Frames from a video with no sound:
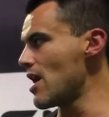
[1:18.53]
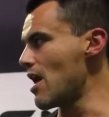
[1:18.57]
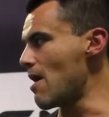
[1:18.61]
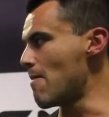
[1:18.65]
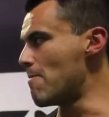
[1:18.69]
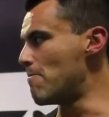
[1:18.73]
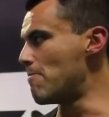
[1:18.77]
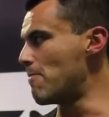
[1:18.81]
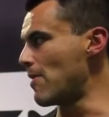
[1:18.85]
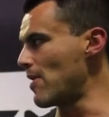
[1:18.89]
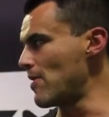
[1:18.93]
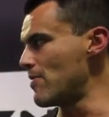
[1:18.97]
a
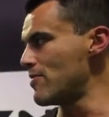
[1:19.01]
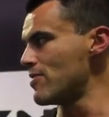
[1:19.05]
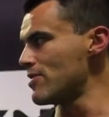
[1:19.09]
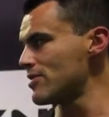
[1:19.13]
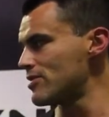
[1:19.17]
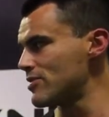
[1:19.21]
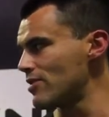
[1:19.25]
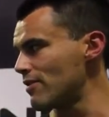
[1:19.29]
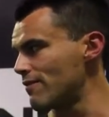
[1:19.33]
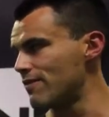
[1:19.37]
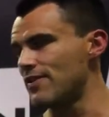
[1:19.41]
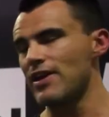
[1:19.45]

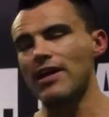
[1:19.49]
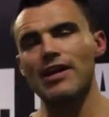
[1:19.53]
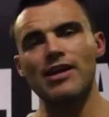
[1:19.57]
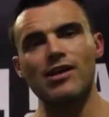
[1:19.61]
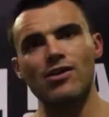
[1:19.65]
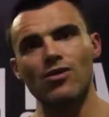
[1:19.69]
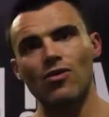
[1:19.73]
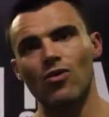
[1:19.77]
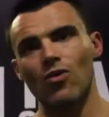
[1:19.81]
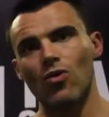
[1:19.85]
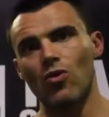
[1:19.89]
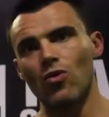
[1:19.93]
bonus of
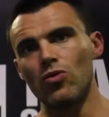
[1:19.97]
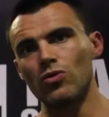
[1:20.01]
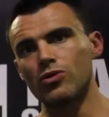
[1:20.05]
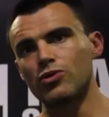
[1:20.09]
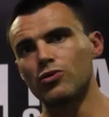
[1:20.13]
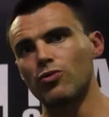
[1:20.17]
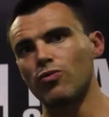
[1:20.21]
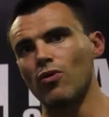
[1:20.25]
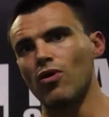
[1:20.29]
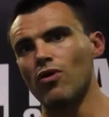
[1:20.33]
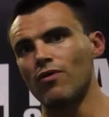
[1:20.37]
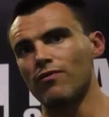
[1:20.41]
getting all
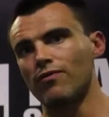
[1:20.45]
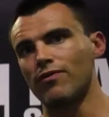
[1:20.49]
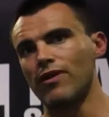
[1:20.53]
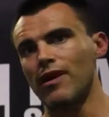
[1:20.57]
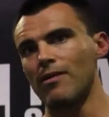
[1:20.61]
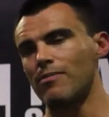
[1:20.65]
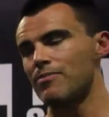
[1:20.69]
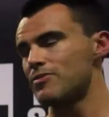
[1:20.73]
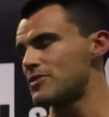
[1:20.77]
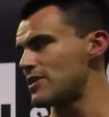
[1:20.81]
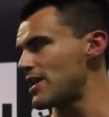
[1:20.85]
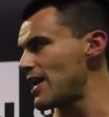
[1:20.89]
12
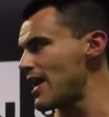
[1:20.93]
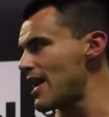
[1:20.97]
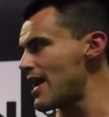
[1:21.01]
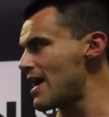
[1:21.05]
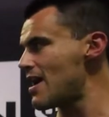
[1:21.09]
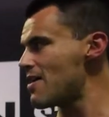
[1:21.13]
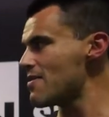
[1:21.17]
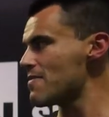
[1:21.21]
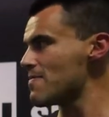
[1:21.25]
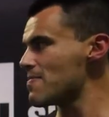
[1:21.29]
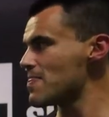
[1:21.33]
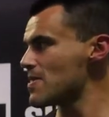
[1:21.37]
reps
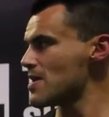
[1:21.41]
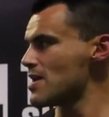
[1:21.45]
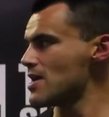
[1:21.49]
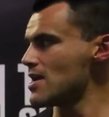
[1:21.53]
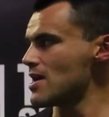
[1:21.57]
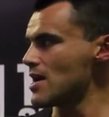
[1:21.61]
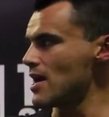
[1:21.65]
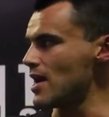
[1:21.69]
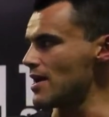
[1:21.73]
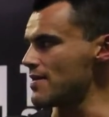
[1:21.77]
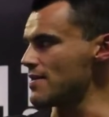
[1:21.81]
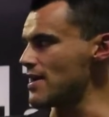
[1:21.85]

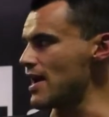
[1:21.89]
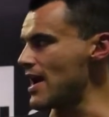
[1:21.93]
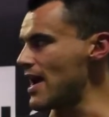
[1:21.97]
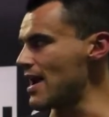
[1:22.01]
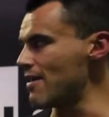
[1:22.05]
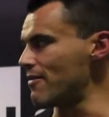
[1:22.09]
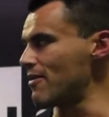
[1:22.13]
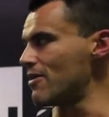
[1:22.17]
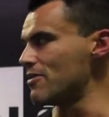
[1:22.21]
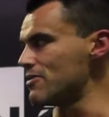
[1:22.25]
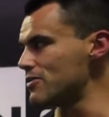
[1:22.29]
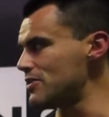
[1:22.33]
out, and the
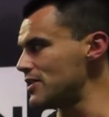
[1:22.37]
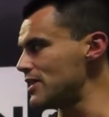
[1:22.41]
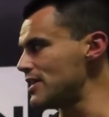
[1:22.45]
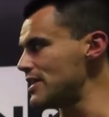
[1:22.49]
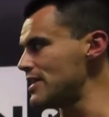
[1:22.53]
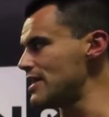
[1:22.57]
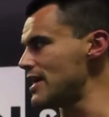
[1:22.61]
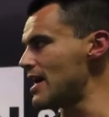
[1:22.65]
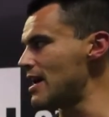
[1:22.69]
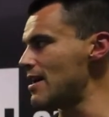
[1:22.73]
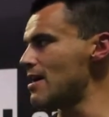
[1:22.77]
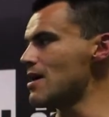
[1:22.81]
arrows
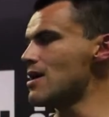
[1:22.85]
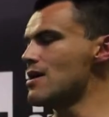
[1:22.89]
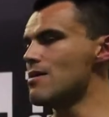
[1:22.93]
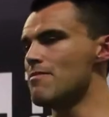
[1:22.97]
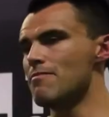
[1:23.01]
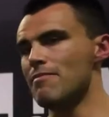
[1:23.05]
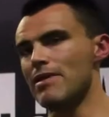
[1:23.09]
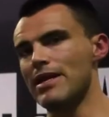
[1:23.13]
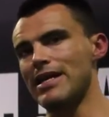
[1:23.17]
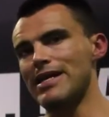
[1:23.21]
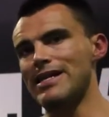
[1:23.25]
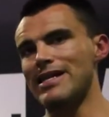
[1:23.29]
here
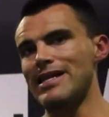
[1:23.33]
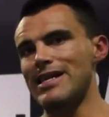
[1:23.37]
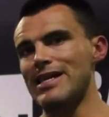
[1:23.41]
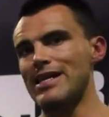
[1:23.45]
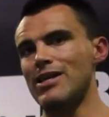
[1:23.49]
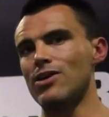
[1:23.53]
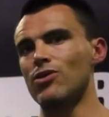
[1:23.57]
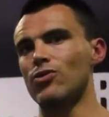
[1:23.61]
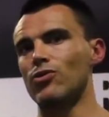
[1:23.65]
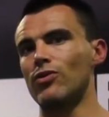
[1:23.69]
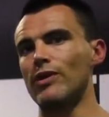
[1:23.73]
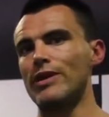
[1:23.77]
mean
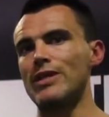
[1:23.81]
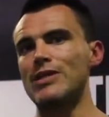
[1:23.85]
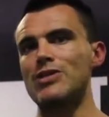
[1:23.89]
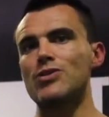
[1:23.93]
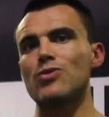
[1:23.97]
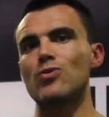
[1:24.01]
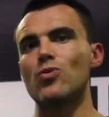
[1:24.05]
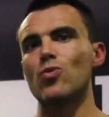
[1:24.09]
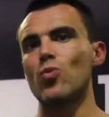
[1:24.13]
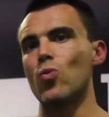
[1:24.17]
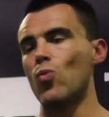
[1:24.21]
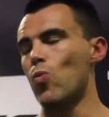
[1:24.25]

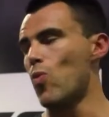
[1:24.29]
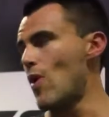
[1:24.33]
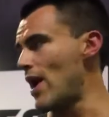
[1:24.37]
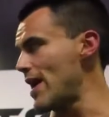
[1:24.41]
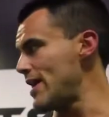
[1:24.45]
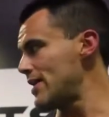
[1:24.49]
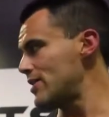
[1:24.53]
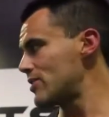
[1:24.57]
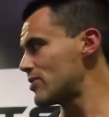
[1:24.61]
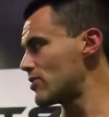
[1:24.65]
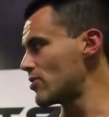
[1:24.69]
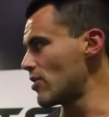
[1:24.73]
increased
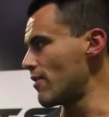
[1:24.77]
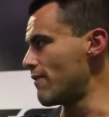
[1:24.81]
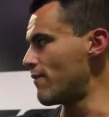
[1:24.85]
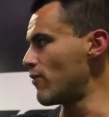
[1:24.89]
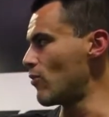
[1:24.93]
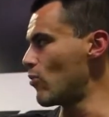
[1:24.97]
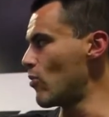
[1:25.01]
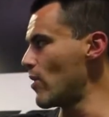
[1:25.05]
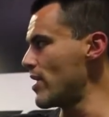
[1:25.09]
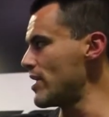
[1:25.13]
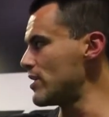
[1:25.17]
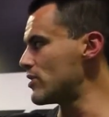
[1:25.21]
weight. So
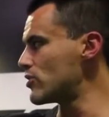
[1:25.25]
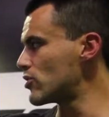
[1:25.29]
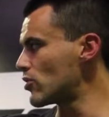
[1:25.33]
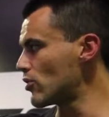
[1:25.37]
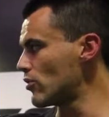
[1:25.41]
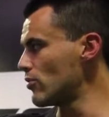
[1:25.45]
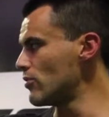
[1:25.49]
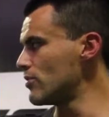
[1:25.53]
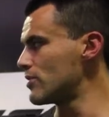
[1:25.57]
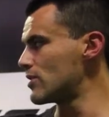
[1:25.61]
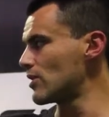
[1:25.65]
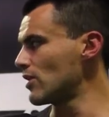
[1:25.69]
for week
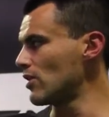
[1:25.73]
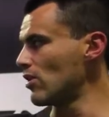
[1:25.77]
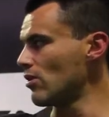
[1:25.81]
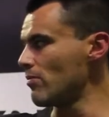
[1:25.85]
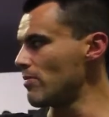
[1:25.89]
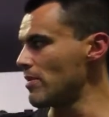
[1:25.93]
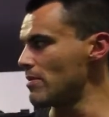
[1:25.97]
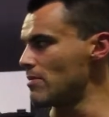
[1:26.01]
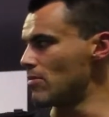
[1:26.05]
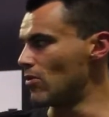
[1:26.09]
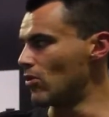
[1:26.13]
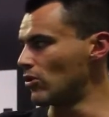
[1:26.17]
2, it's a little
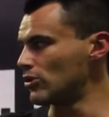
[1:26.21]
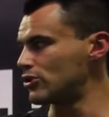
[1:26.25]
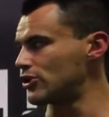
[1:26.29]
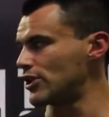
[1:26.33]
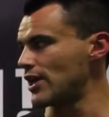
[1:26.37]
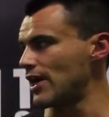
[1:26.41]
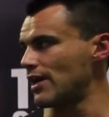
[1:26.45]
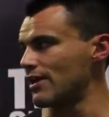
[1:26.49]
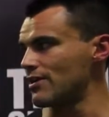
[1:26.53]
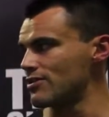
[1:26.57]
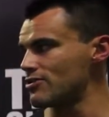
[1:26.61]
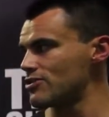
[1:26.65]
bit more
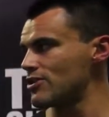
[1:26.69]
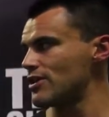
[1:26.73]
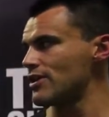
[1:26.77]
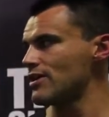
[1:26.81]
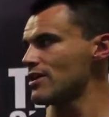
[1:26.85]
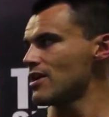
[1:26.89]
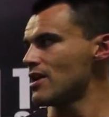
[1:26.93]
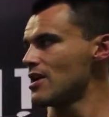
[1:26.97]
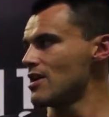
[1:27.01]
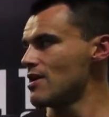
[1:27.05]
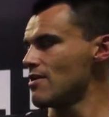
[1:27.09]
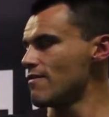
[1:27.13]

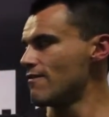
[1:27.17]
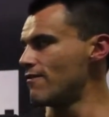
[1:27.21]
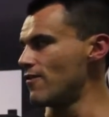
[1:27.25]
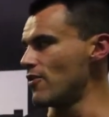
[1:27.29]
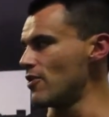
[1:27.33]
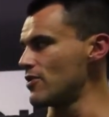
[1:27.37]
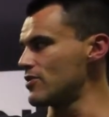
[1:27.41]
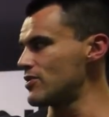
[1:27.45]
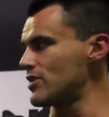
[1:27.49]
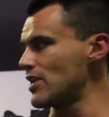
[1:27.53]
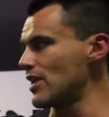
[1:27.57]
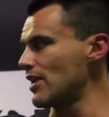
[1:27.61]
challenging.
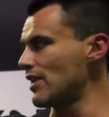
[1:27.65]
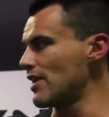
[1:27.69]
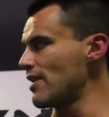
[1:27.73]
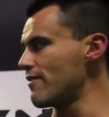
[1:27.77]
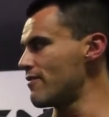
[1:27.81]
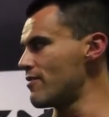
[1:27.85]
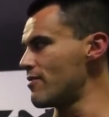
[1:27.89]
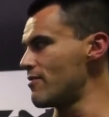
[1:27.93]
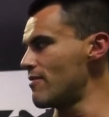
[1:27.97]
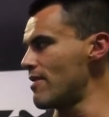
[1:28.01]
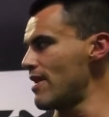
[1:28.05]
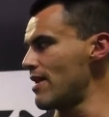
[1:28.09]
First set
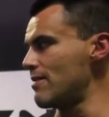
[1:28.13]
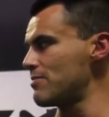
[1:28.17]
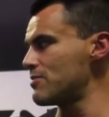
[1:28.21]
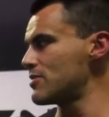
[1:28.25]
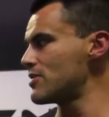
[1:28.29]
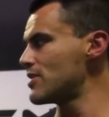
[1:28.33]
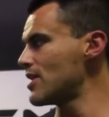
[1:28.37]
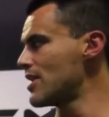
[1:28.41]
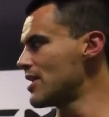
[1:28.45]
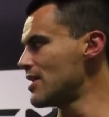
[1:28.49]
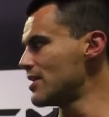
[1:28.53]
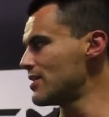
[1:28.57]
11
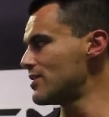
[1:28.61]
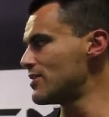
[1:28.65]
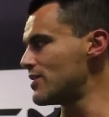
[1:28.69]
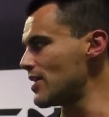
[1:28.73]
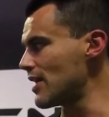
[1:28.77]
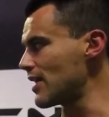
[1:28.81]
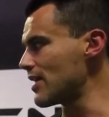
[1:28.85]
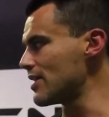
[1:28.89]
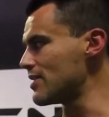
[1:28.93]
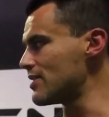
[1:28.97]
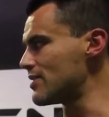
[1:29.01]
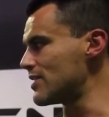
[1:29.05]
reps,
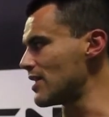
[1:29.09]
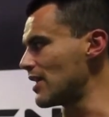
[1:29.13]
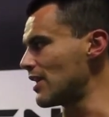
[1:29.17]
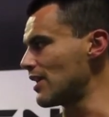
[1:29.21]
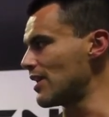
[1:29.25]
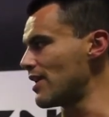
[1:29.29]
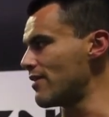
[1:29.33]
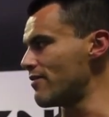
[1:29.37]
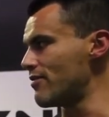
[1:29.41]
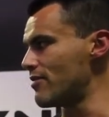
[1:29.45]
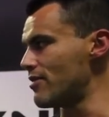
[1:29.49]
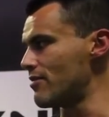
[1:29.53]
second set
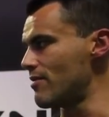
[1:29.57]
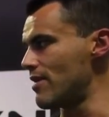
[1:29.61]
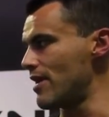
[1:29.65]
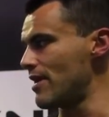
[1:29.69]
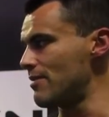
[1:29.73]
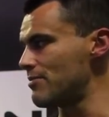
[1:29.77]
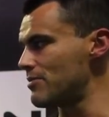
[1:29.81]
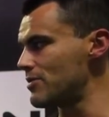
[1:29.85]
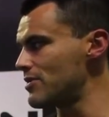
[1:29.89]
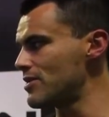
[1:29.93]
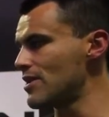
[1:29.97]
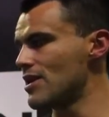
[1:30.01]
11
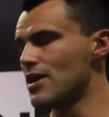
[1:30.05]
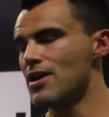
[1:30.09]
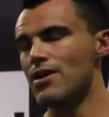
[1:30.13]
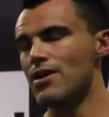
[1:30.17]
reps,